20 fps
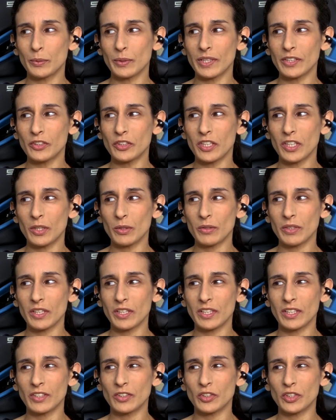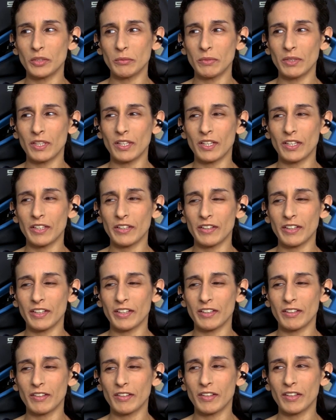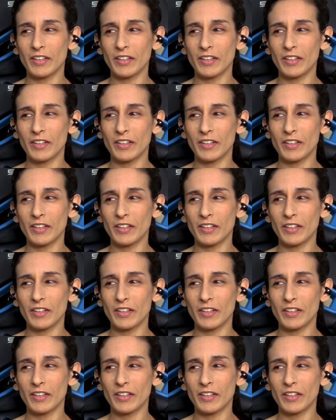Why is she looking at Jimmy like that?